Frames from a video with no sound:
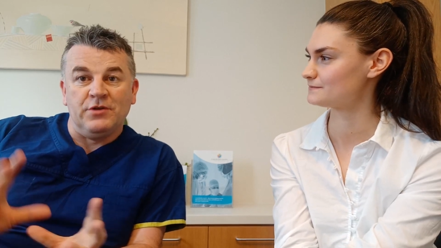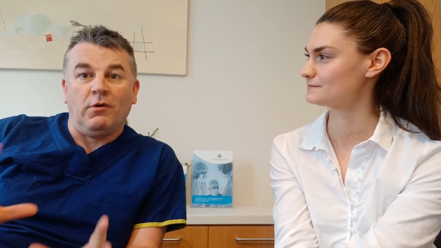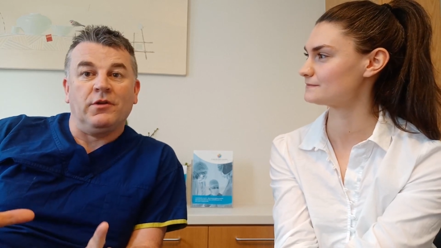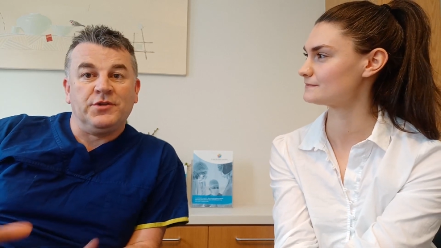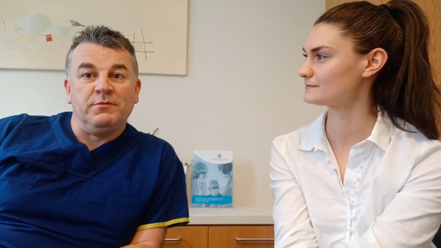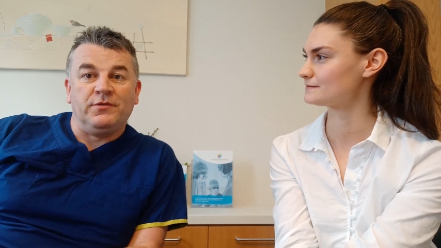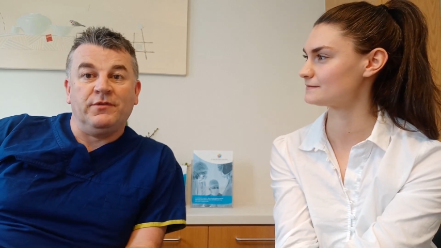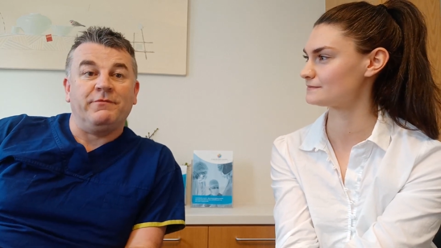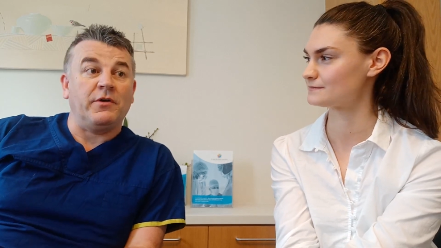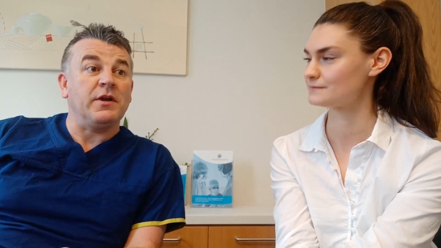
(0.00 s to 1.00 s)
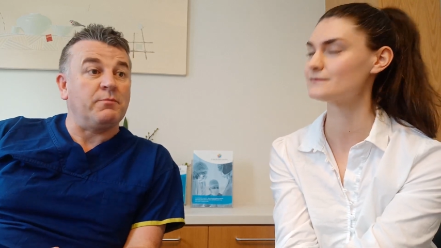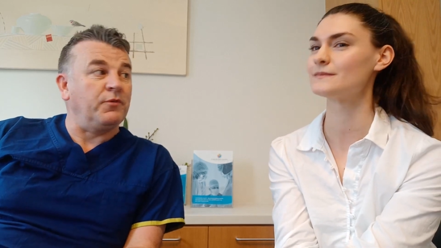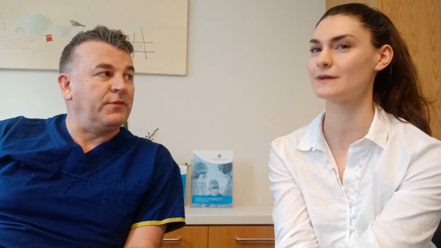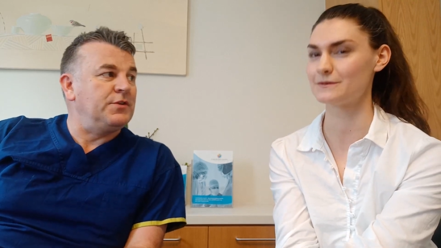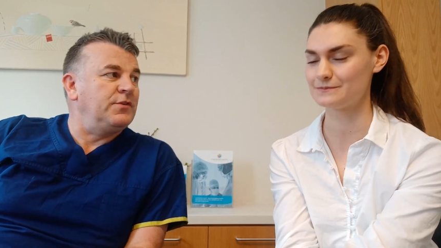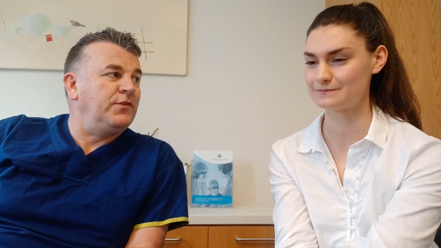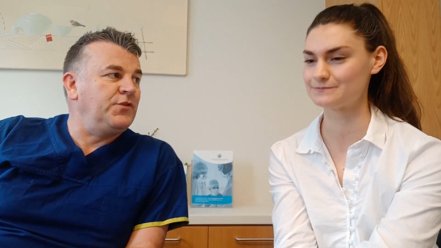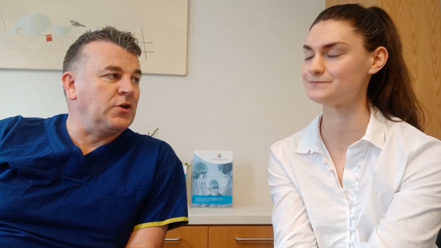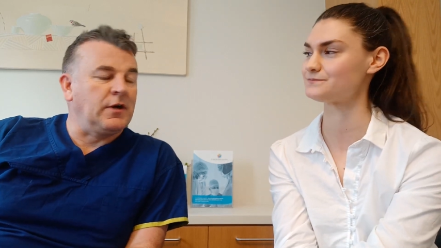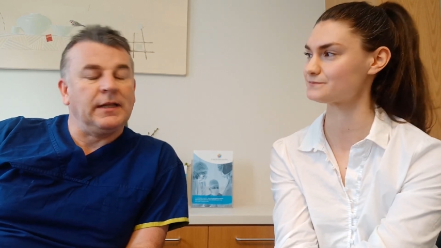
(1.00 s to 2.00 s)
Speaker 1: Urology, which is a very prestigious
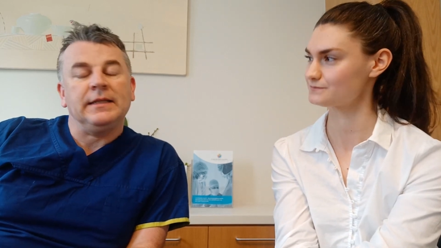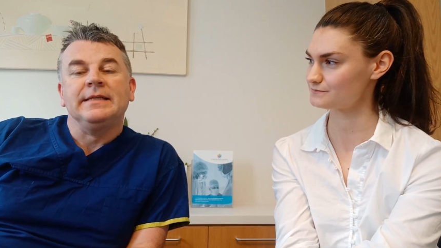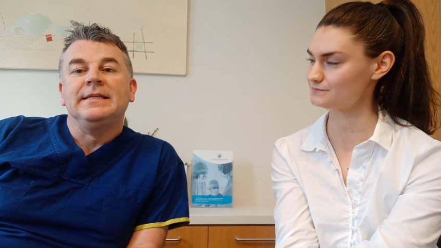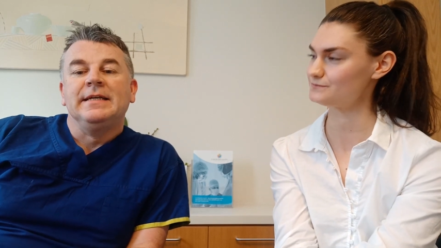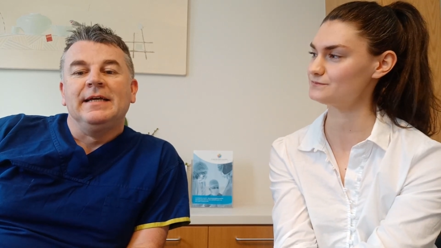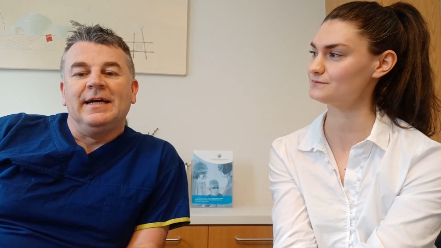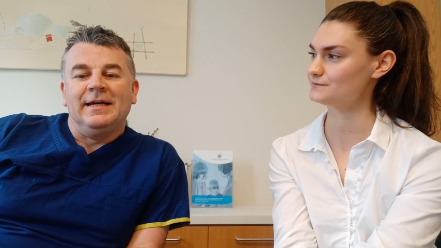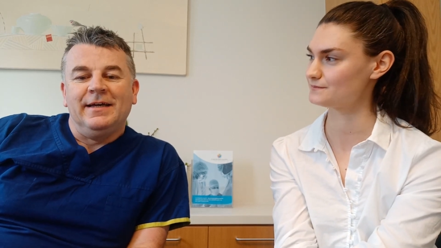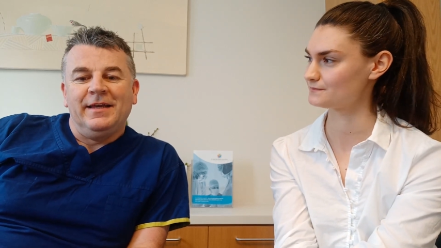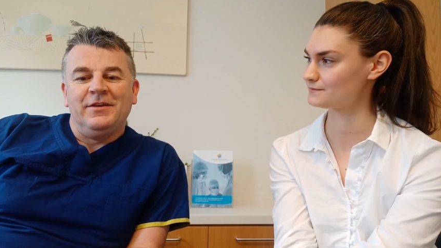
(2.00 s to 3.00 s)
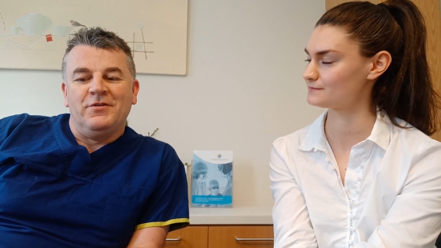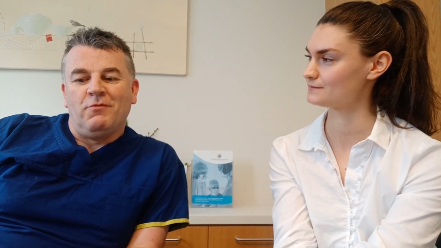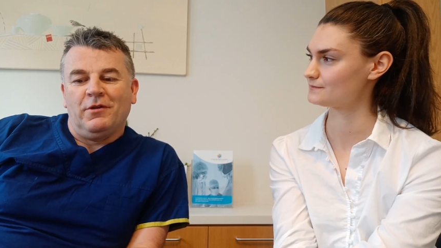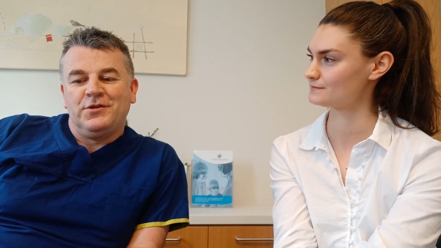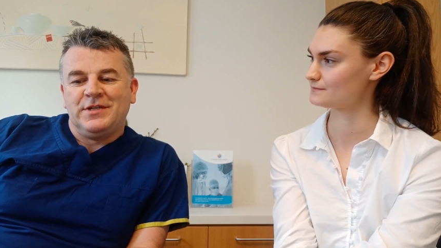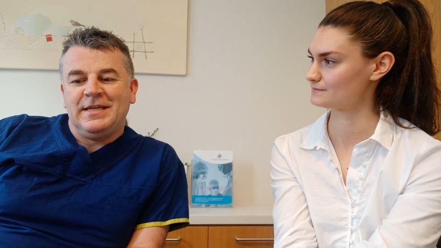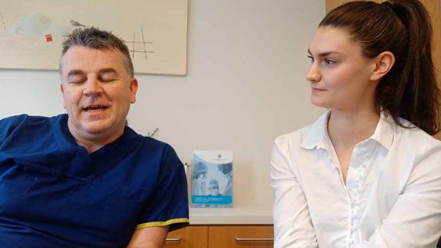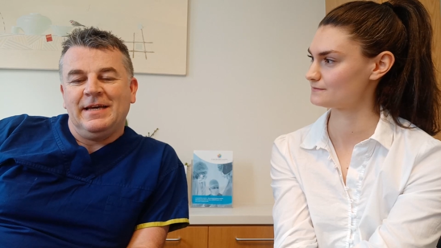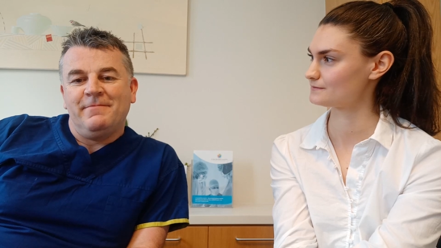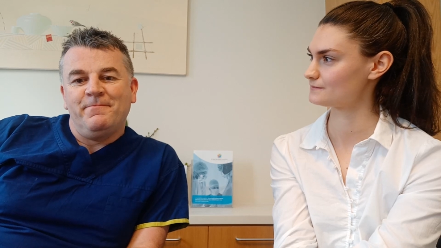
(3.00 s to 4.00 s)
journal uh, in urology.
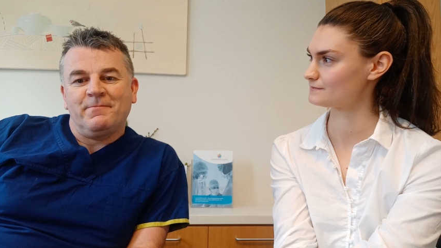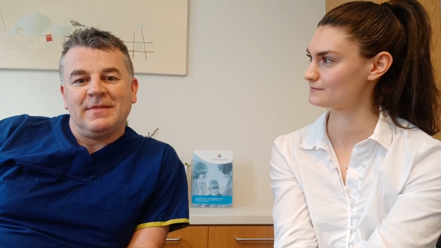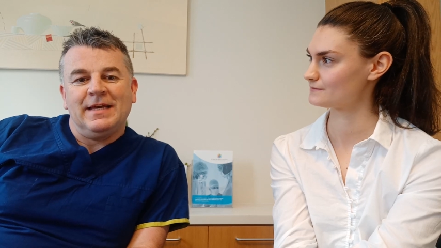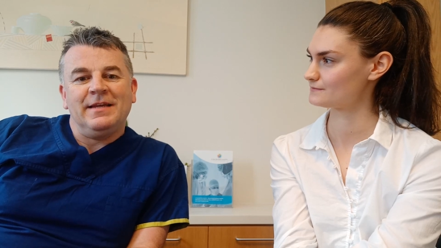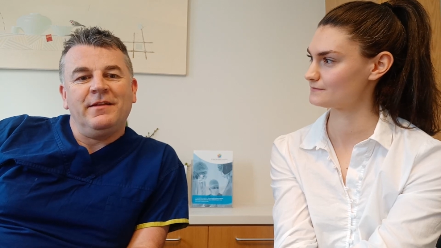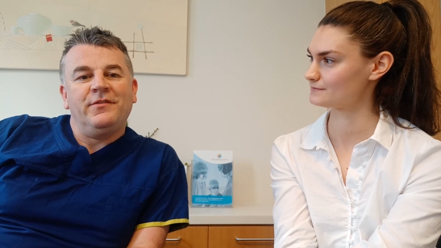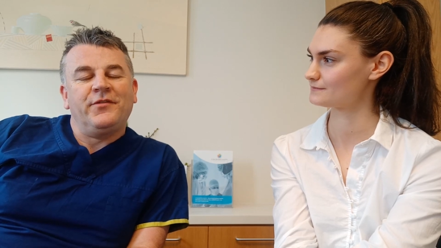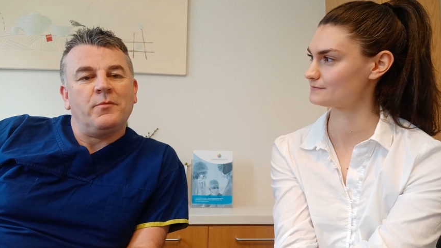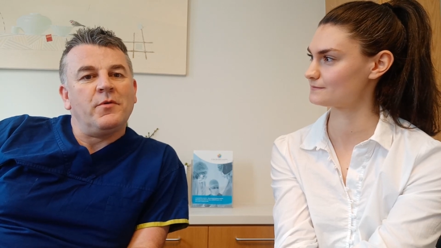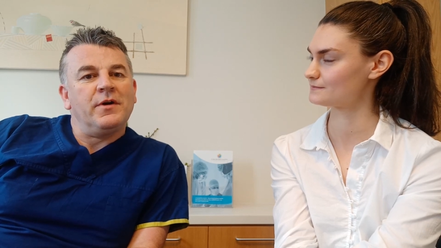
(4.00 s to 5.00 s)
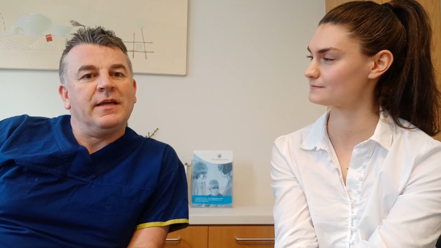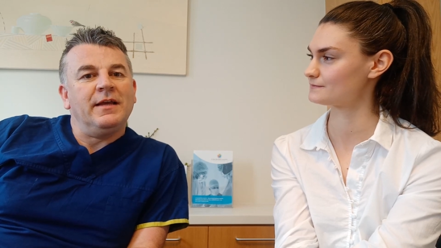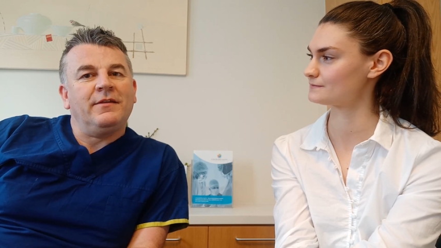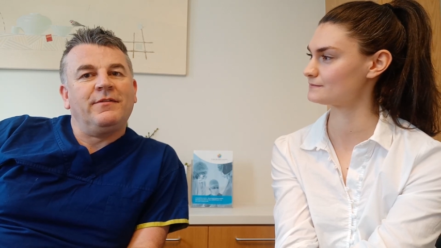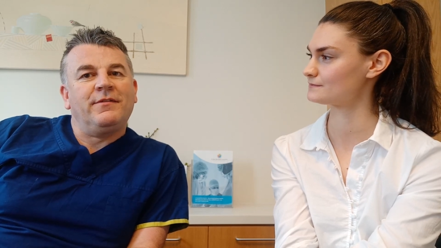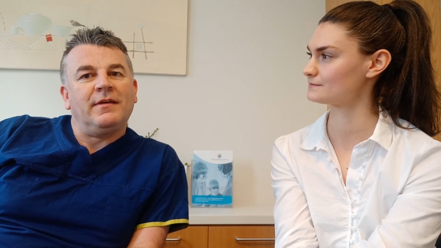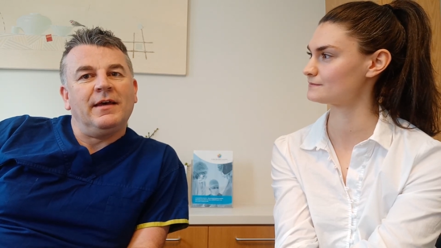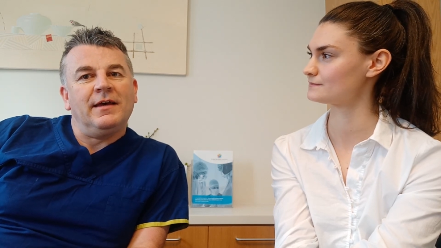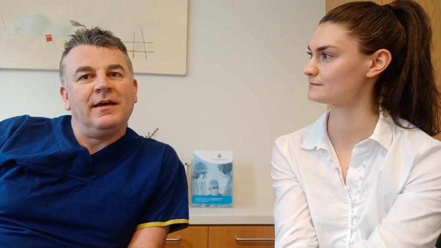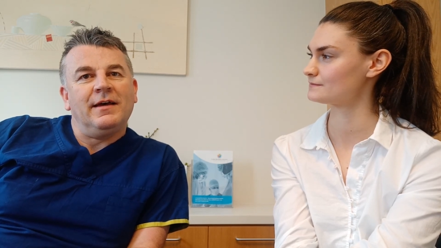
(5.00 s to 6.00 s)
Um, and in summary, it's
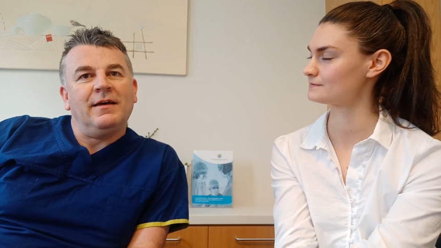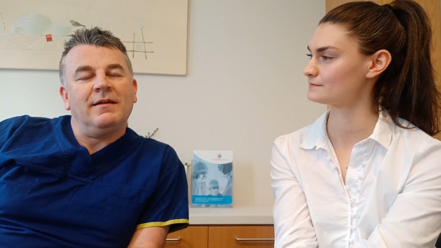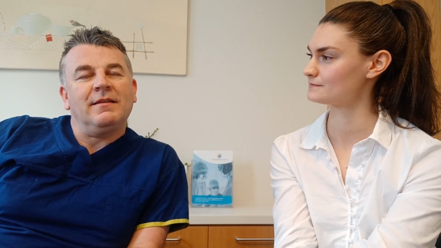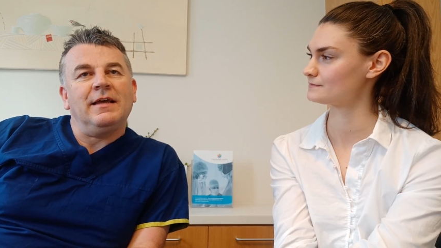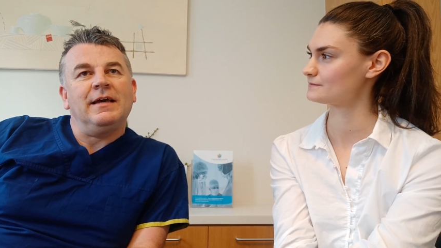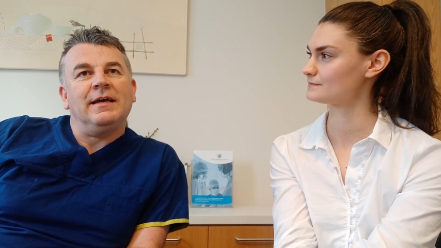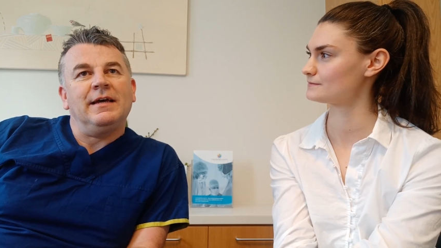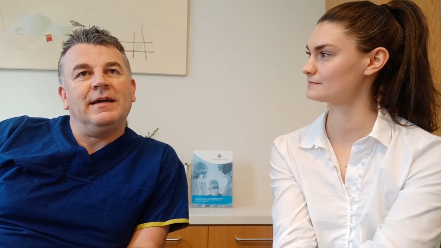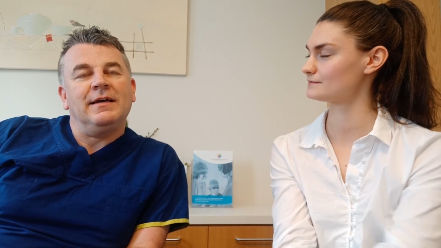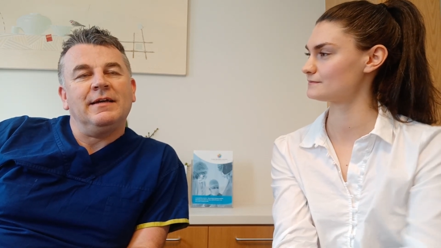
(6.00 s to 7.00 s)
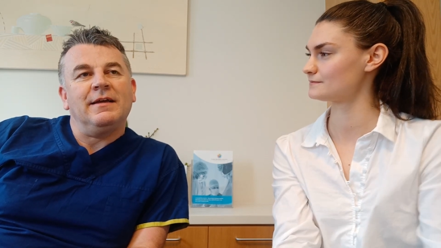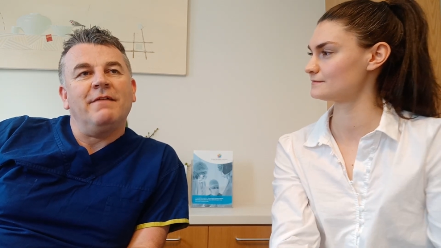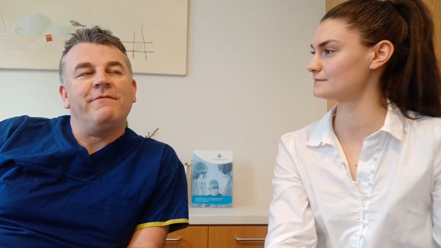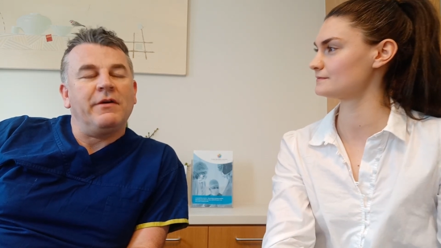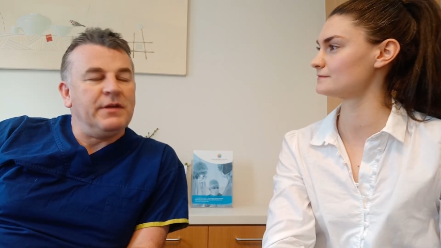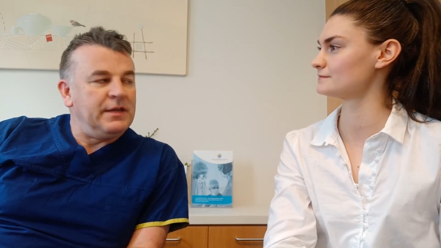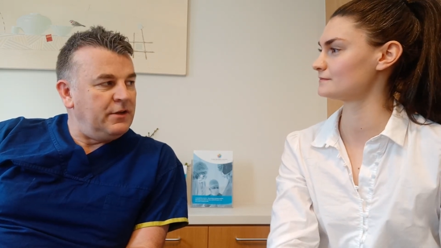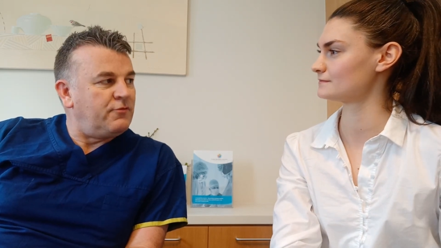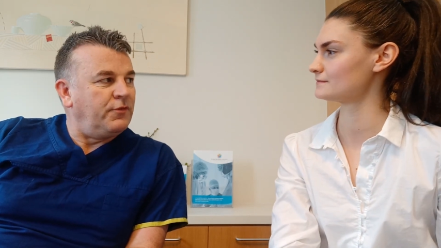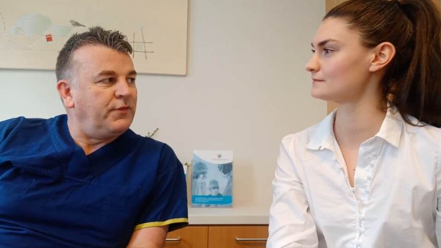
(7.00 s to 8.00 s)
uh, uh, a very
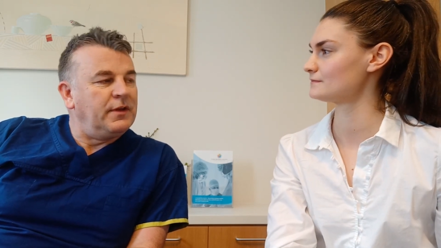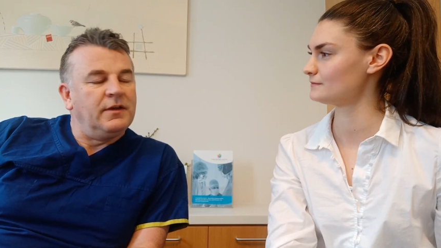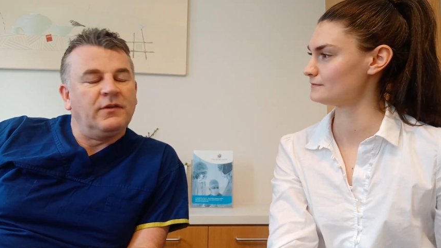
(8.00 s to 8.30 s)
interesting